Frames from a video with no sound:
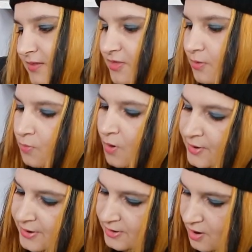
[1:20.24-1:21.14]
The
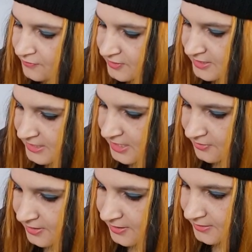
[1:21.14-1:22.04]
Warren of
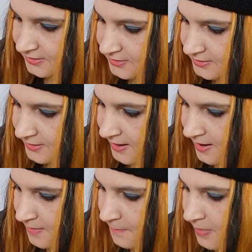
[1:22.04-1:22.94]
Secrets.
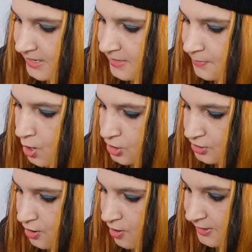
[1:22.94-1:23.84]
Bunny
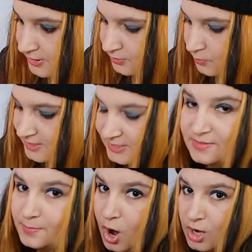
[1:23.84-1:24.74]
Box August. What's in
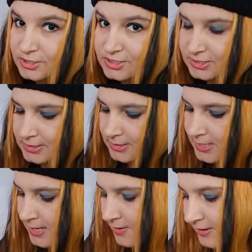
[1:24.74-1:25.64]
the box?
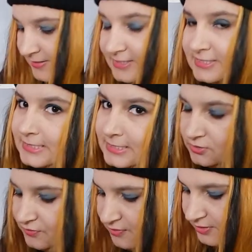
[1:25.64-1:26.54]
Okay, that's a list
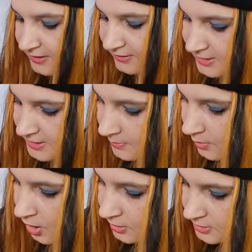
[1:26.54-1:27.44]
of everything that's in the
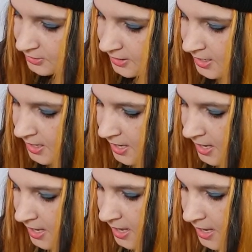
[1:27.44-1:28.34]
box.
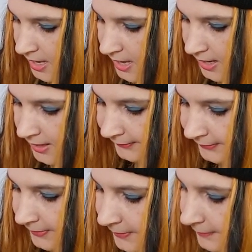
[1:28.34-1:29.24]
And
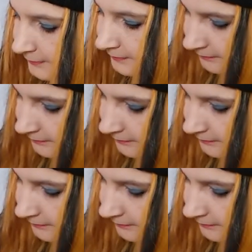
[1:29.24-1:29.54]
um,